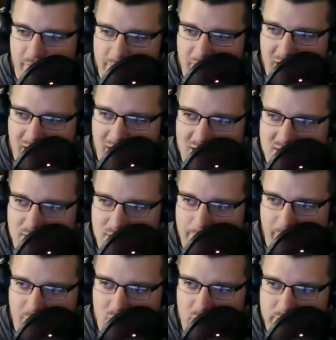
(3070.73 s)
fact
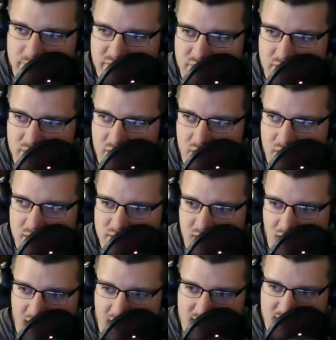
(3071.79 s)
about Crimson
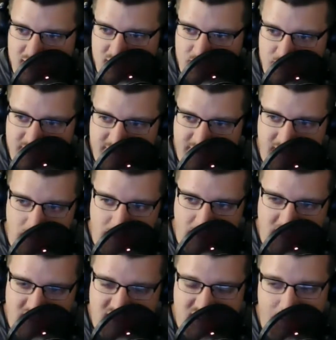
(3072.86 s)
Skies: it was developed
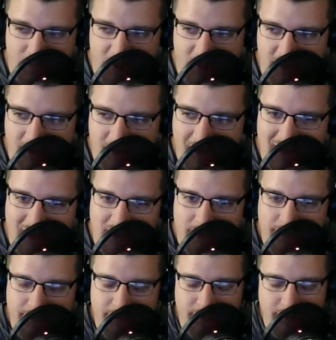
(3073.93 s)
by Zipper
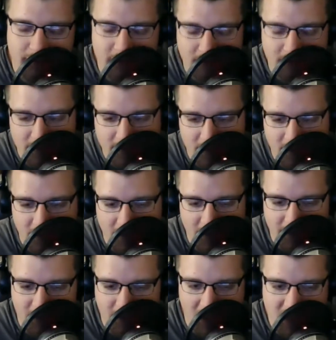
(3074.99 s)
Interactive,
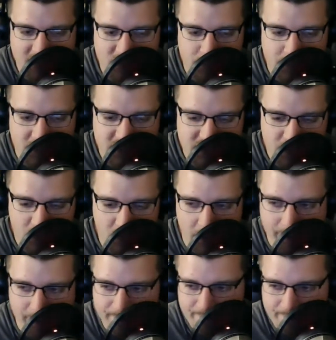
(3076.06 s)
the guys who made SOCOM.